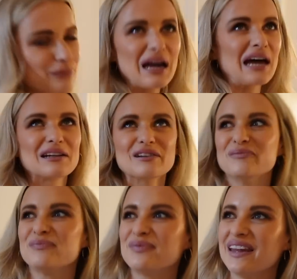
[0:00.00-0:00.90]
panel
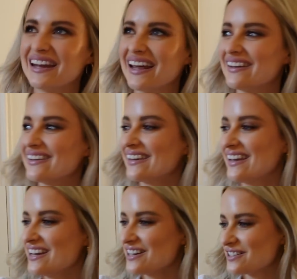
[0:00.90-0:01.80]
in it
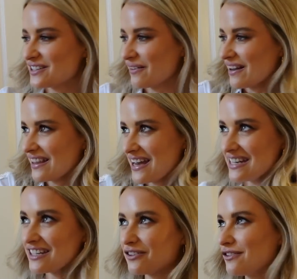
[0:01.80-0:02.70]
so they
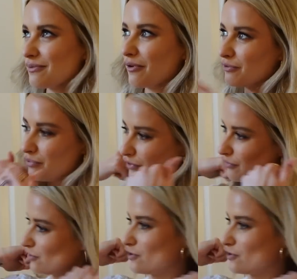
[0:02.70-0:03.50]
did just the most beautiful